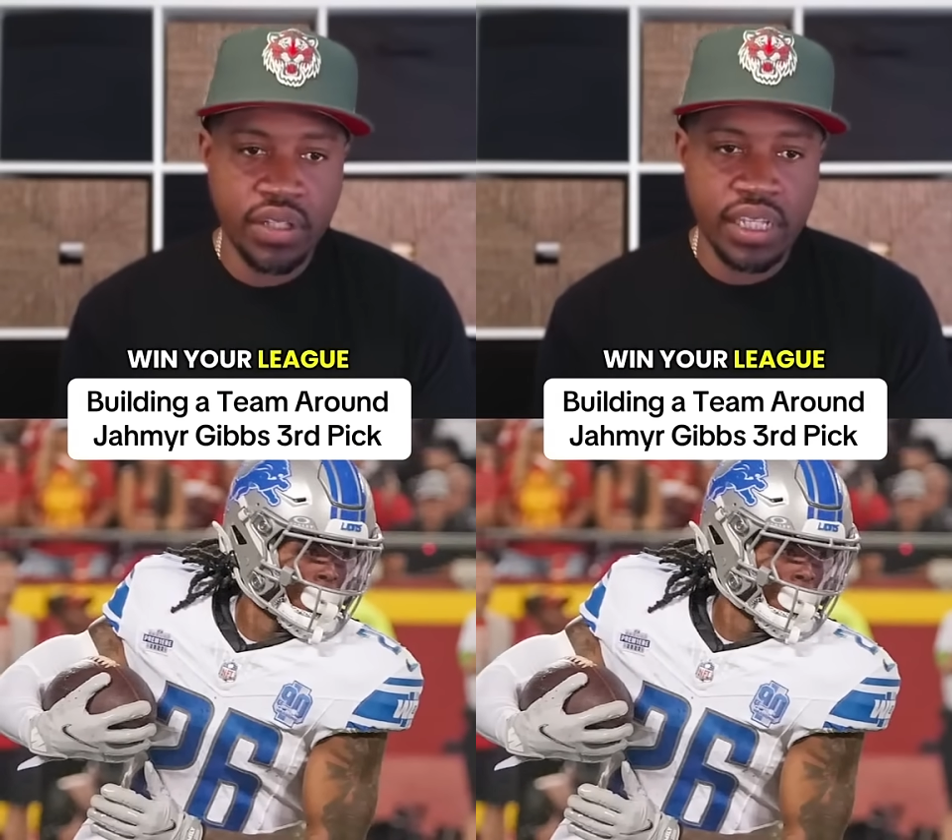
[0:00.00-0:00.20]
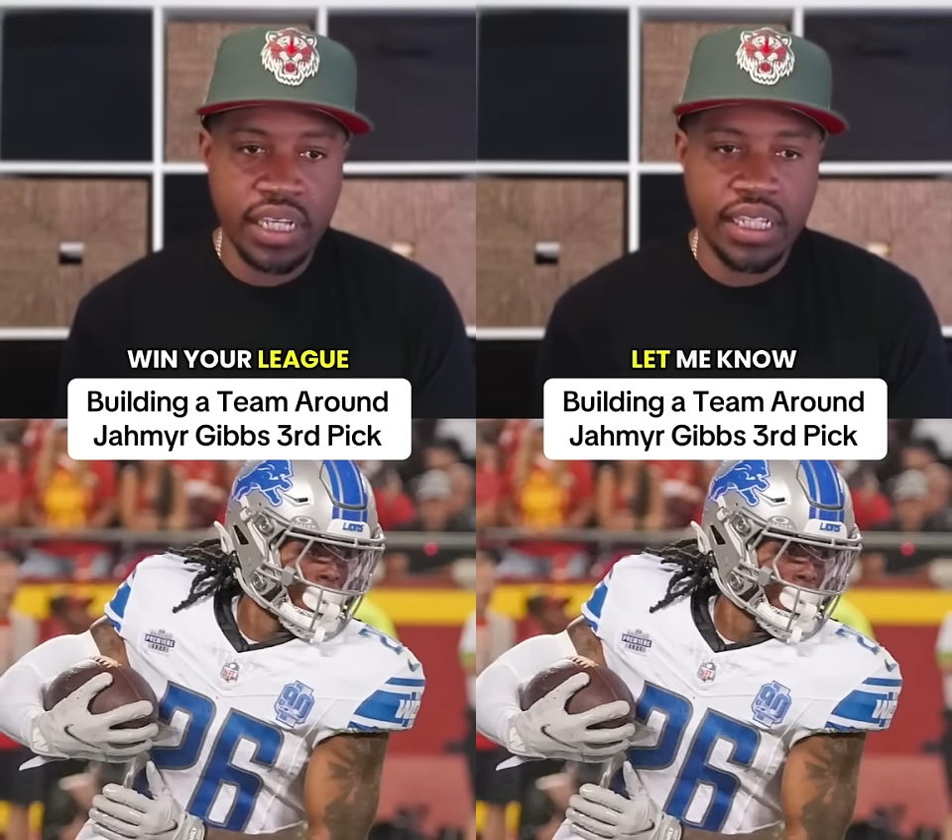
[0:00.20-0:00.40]

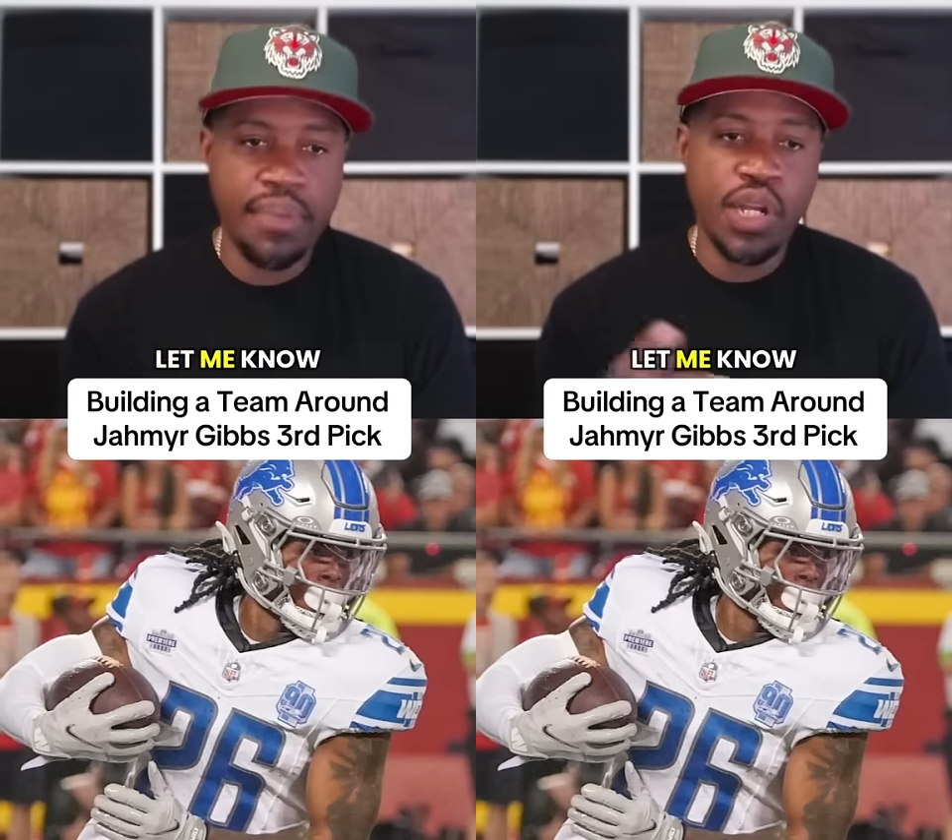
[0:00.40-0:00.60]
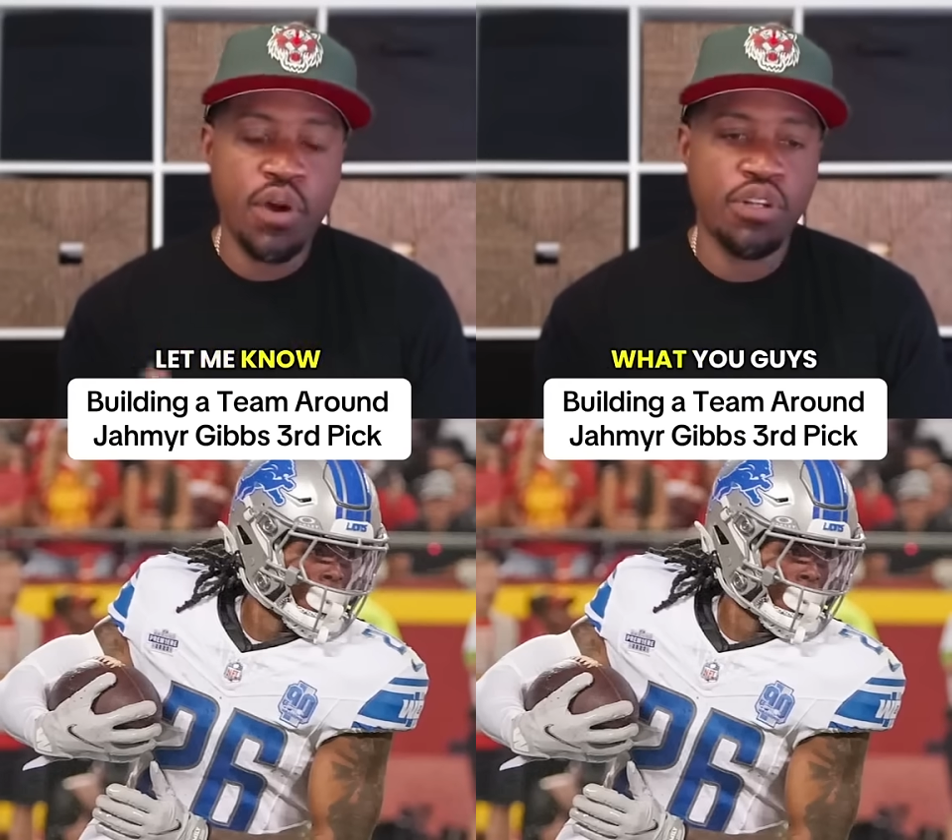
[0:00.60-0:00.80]
Let me know
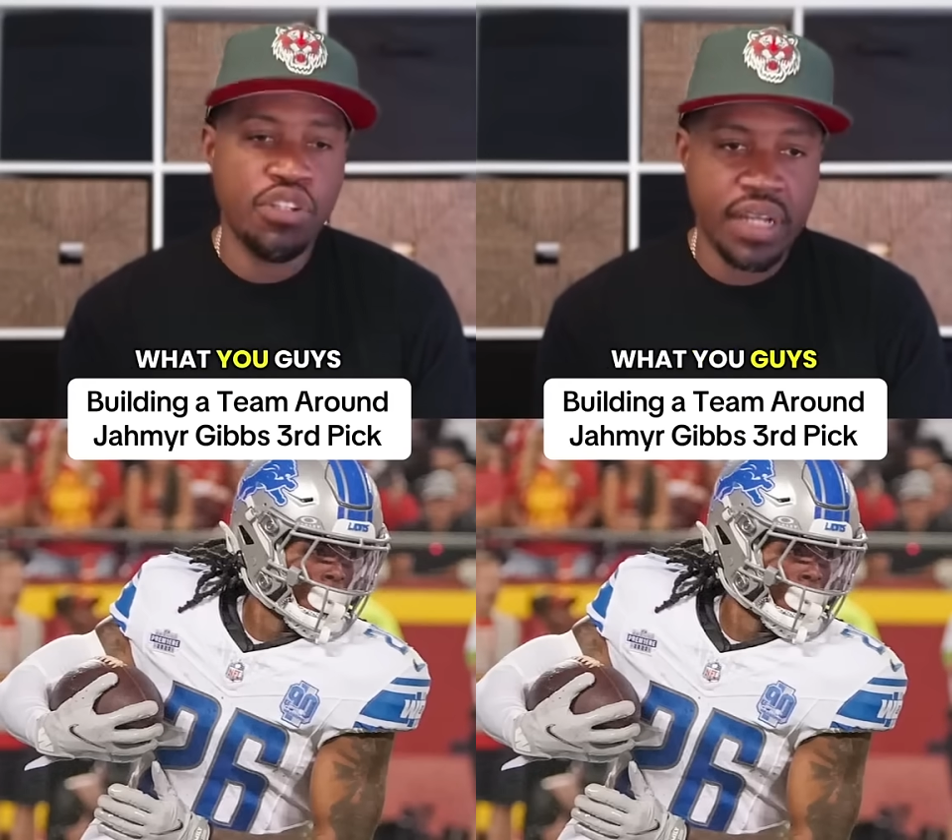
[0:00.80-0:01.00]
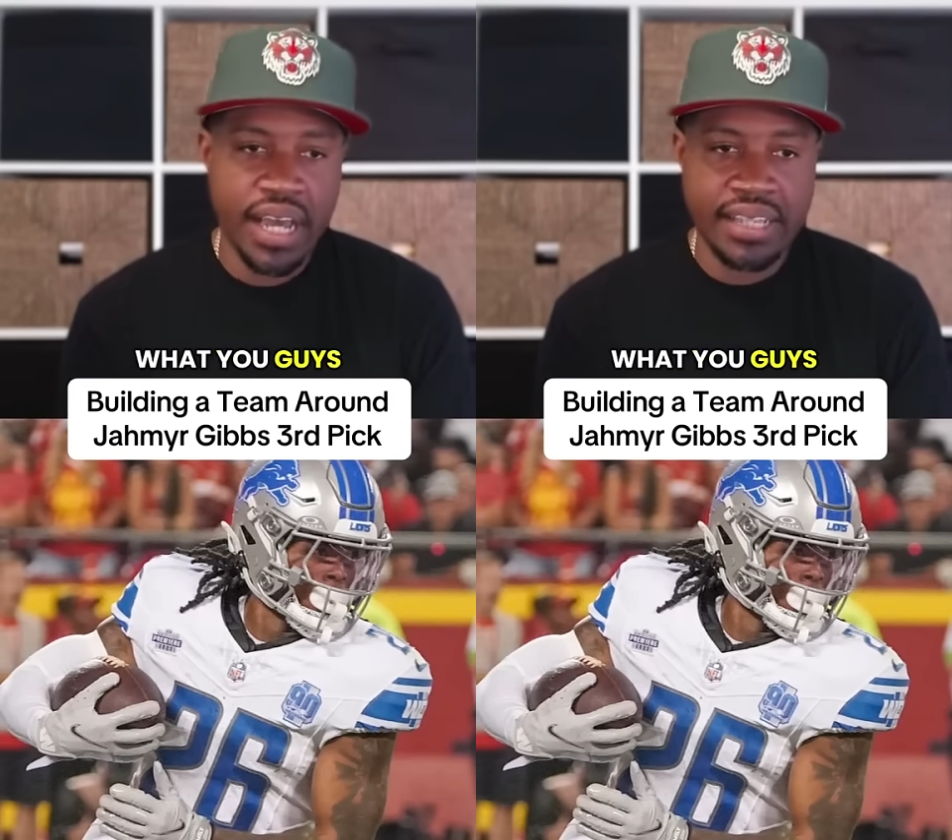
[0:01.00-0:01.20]
what you
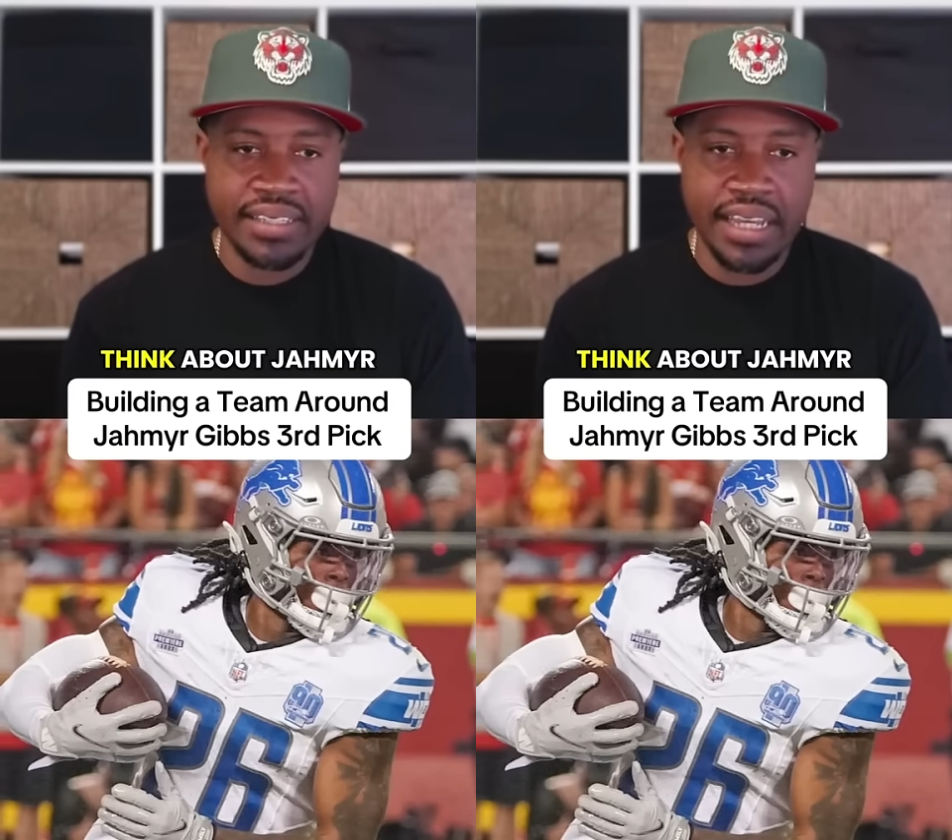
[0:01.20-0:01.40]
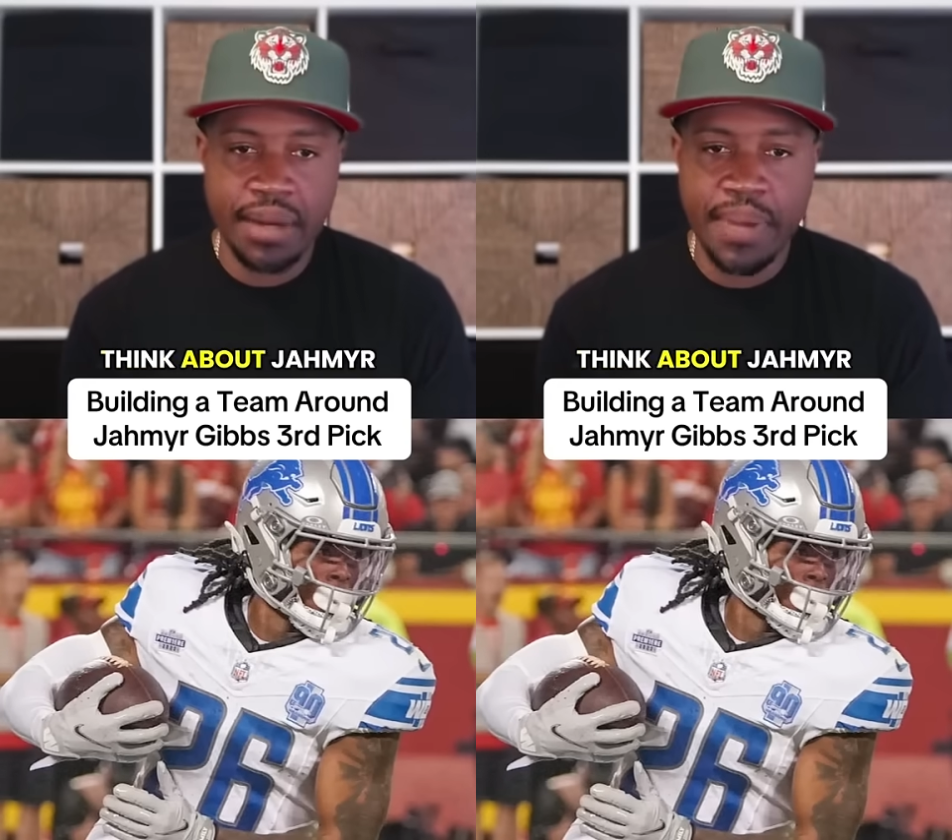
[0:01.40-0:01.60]
guys think
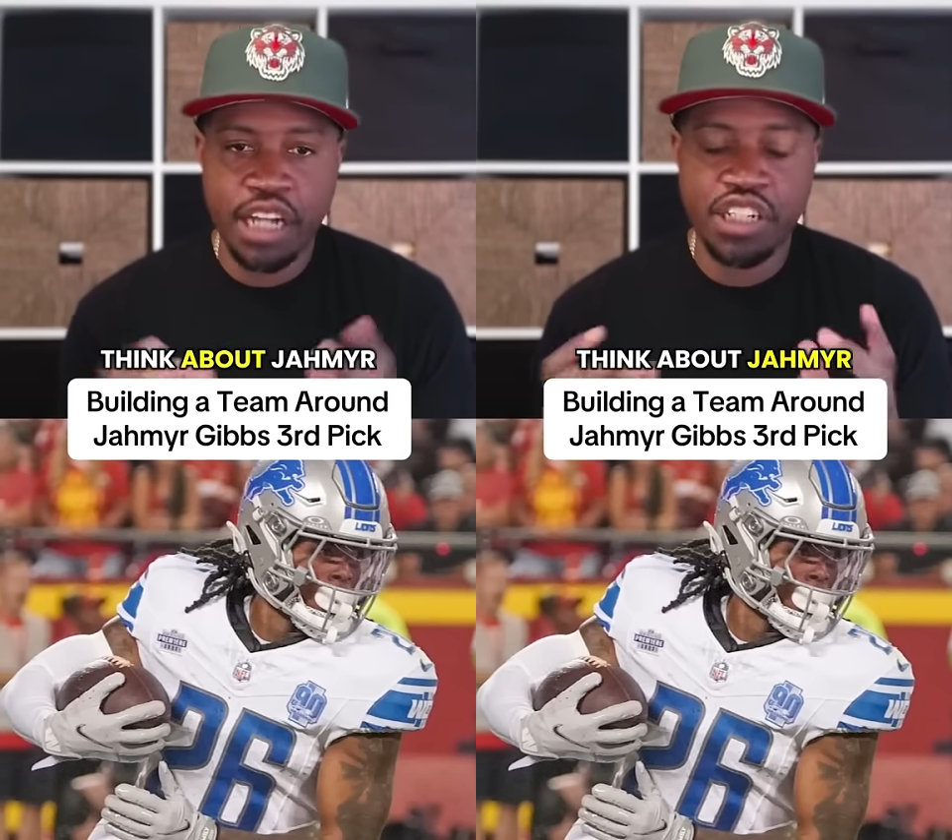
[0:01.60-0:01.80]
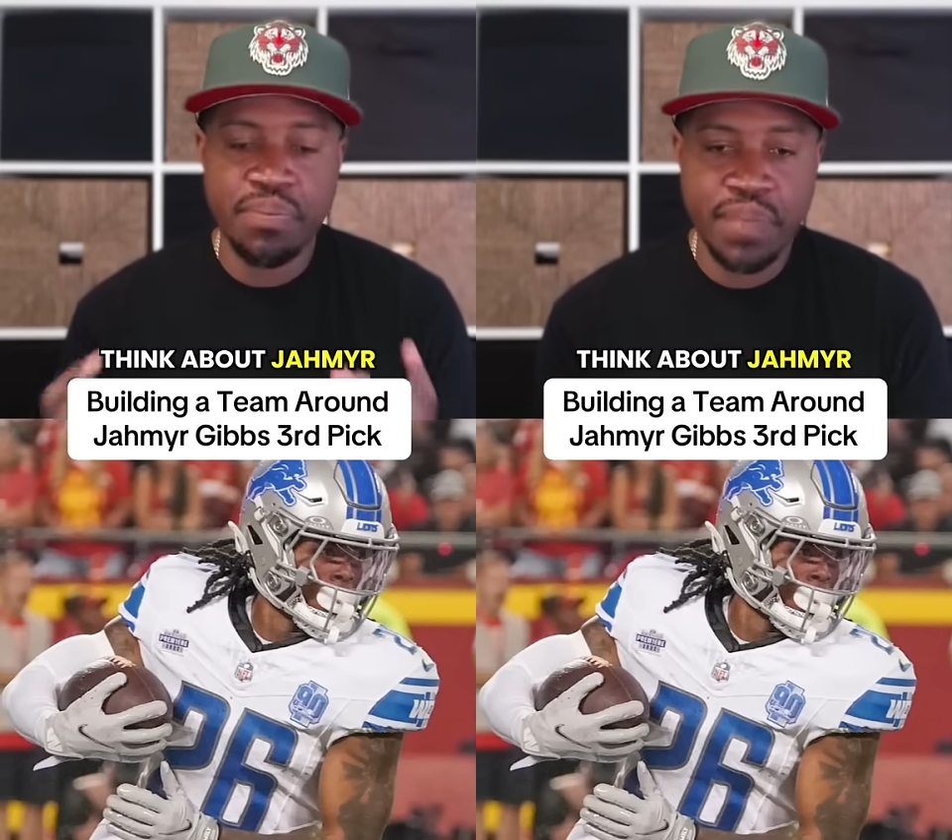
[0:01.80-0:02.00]
about Jahmyr